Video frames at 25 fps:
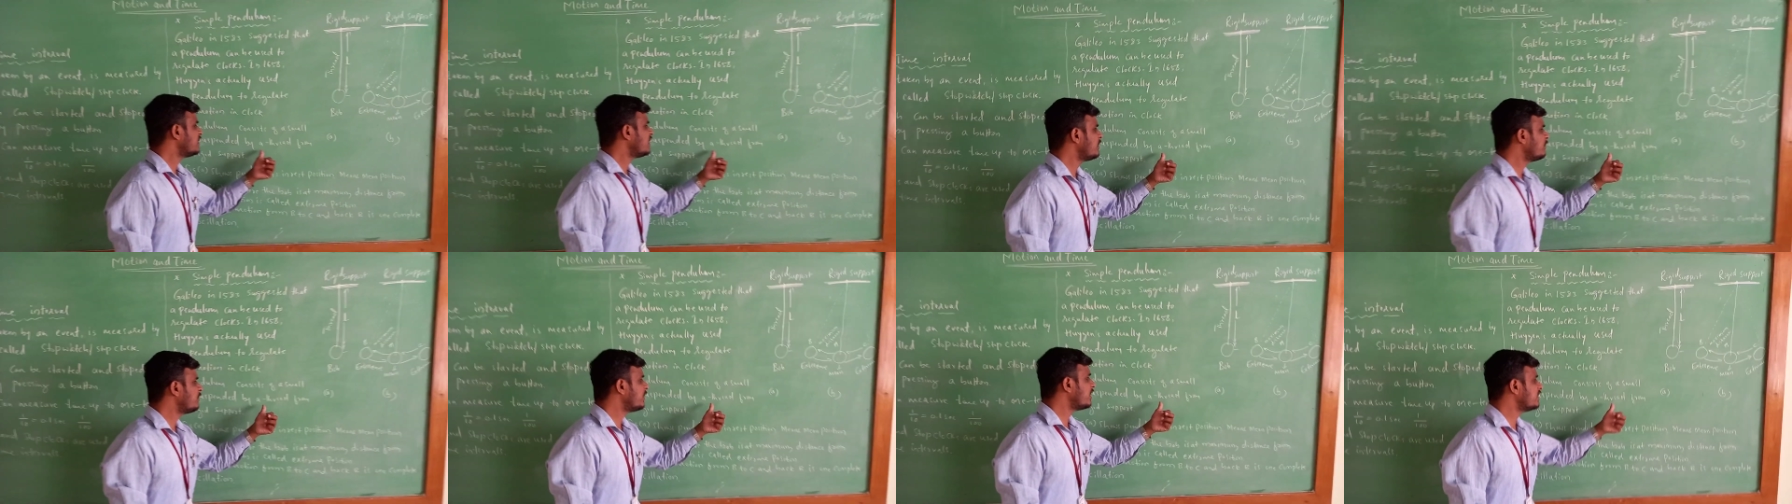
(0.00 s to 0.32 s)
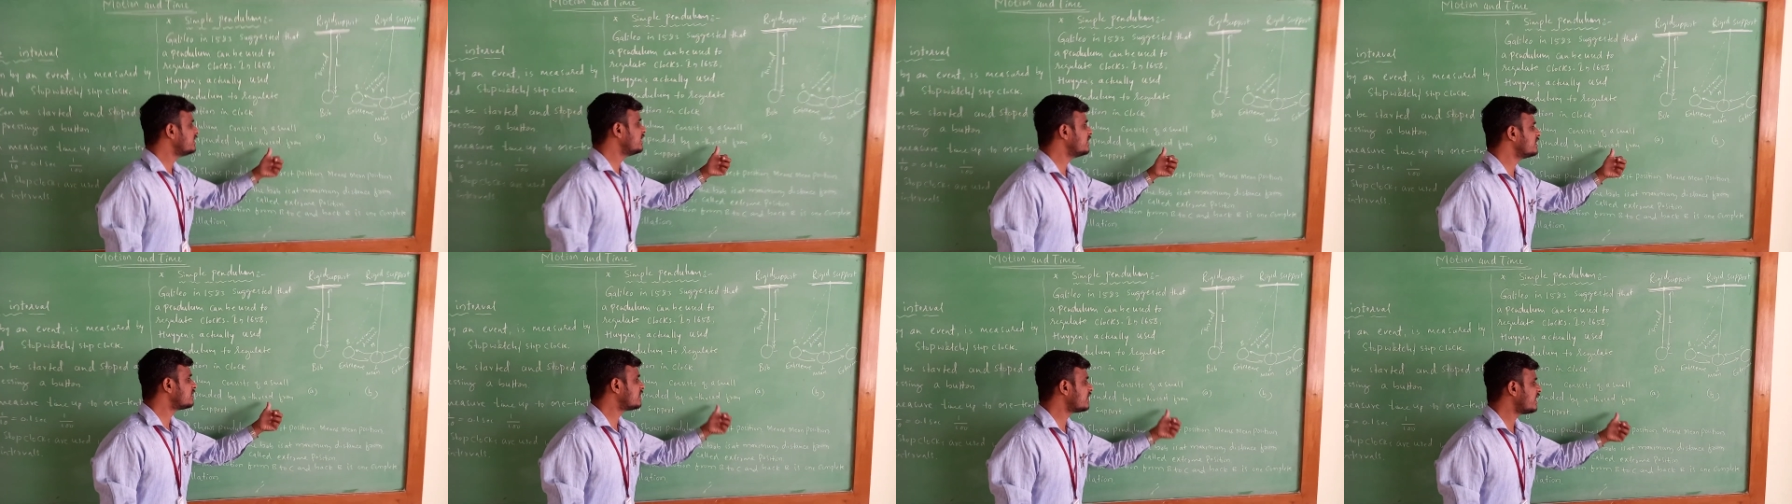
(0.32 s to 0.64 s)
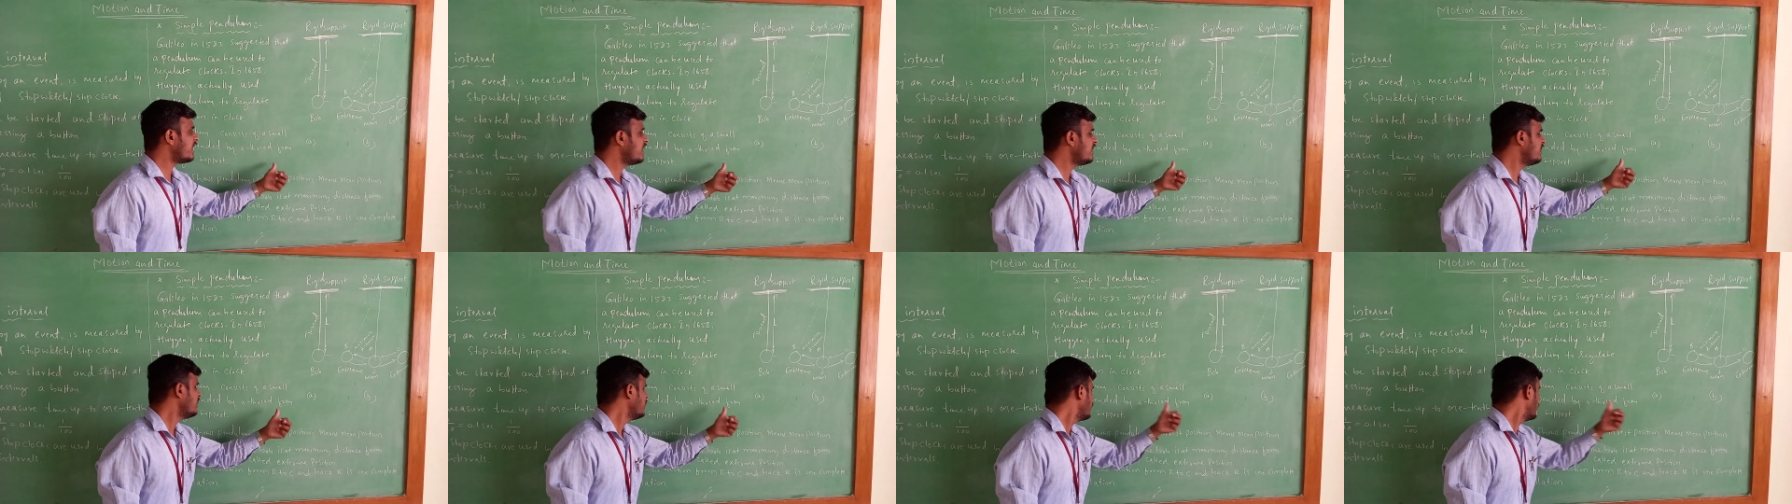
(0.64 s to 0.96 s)
by the
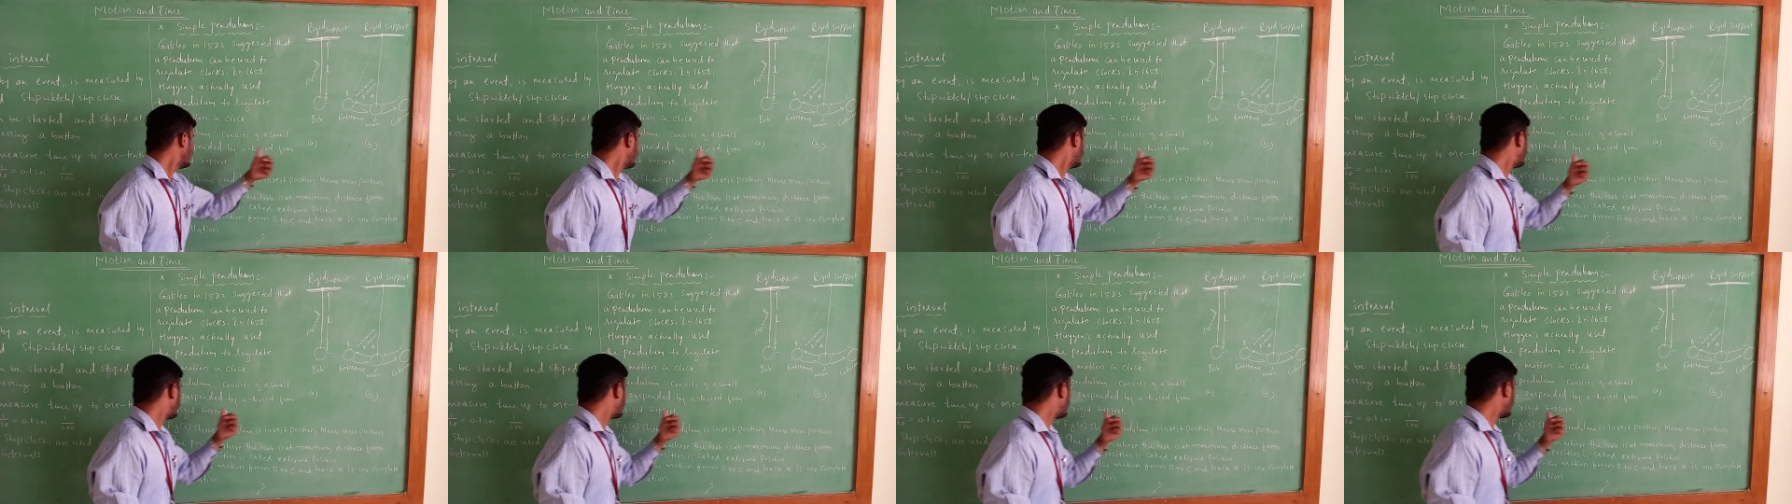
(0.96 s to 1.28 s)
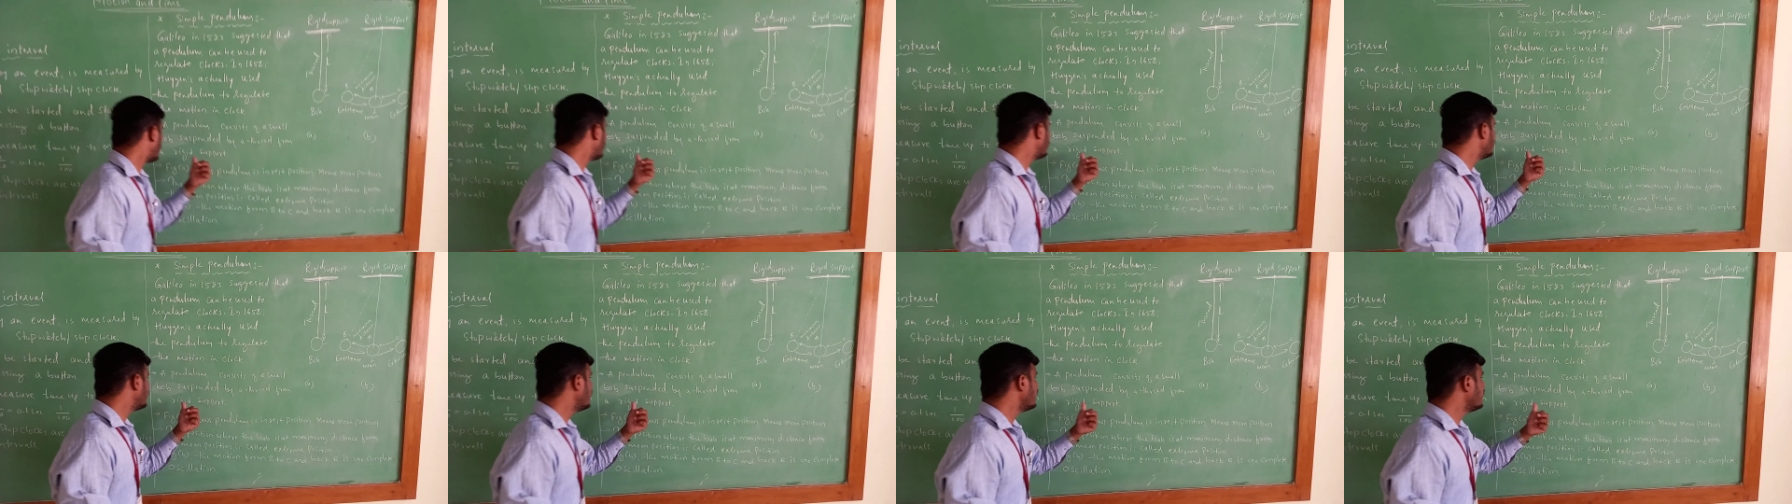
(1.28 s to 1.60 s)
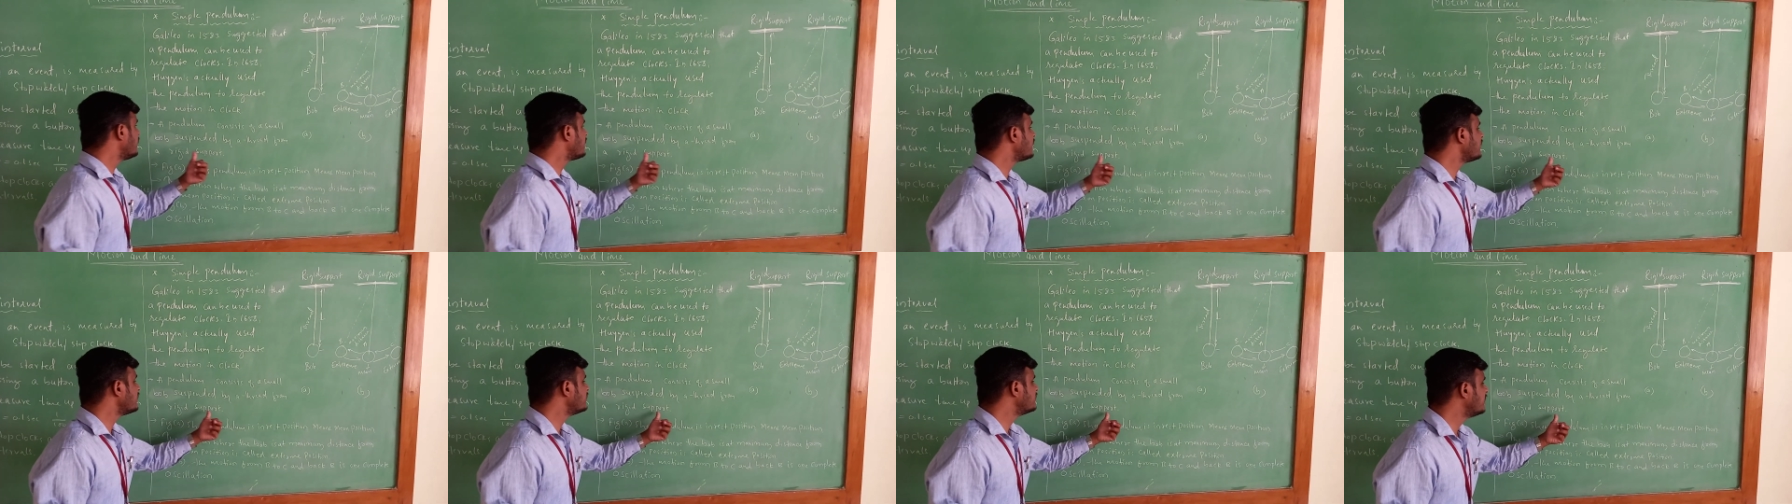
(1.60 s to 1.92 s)
thread from the
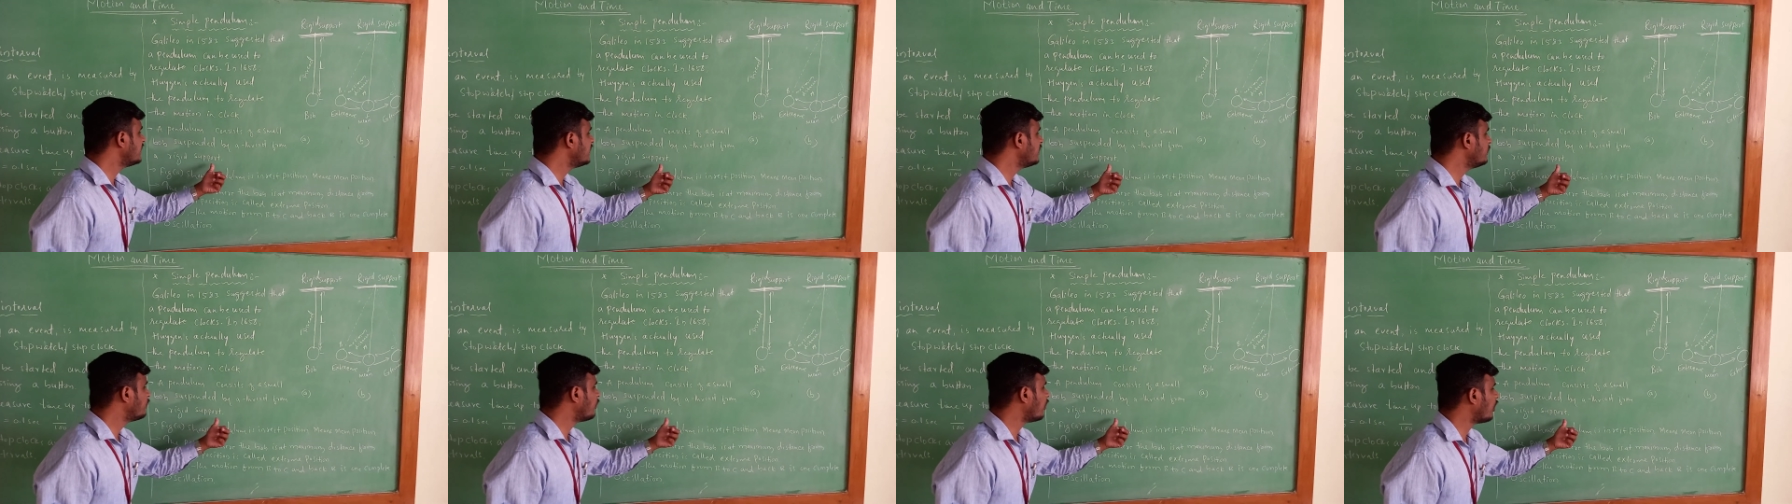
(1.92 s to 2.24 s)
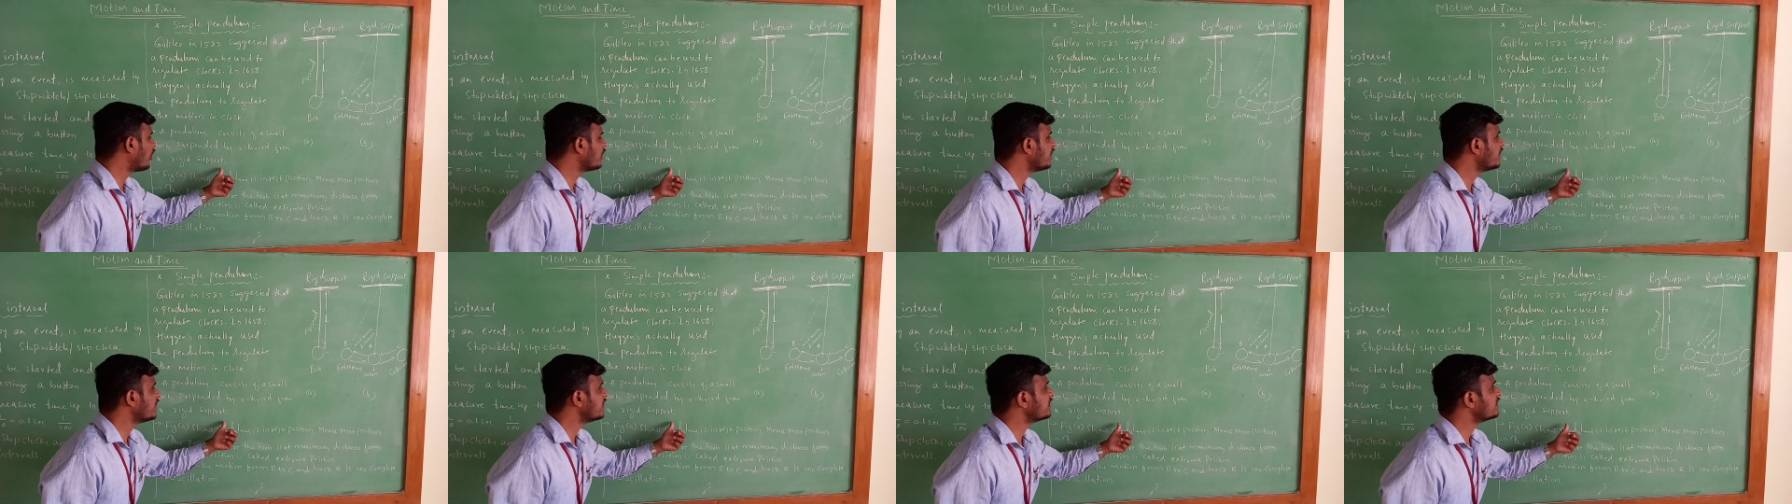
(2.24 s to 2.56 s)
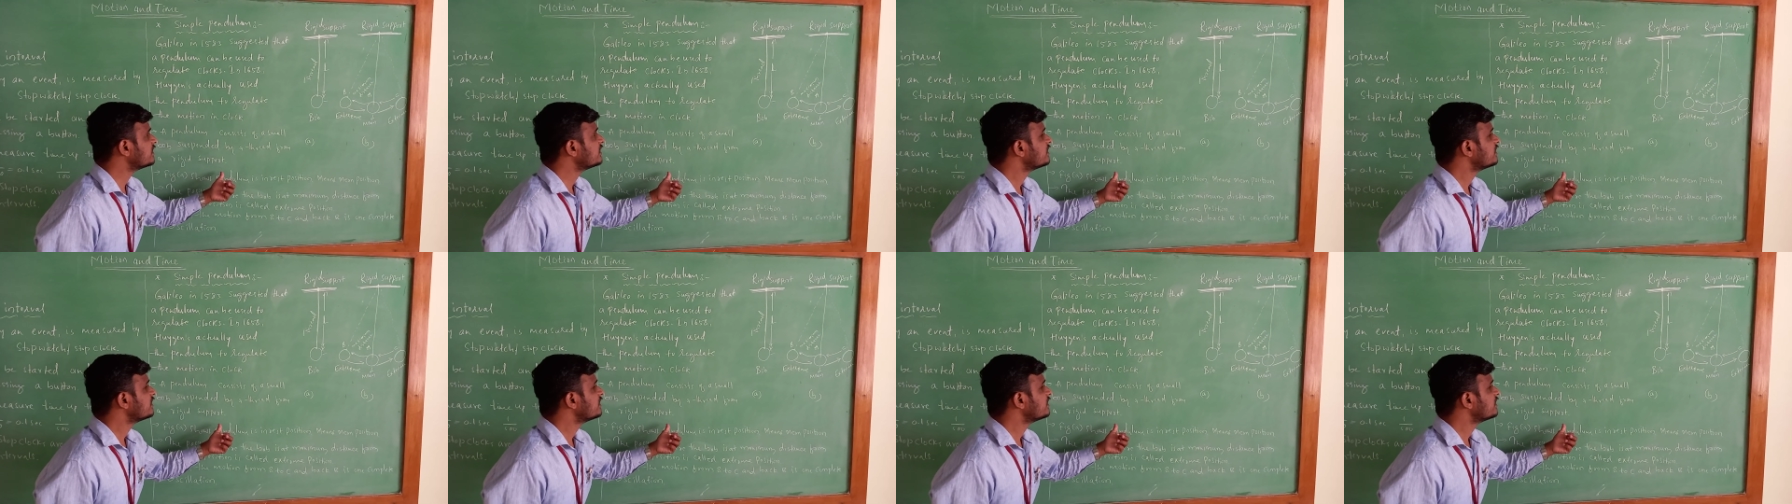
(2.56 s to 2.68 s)
rigid body.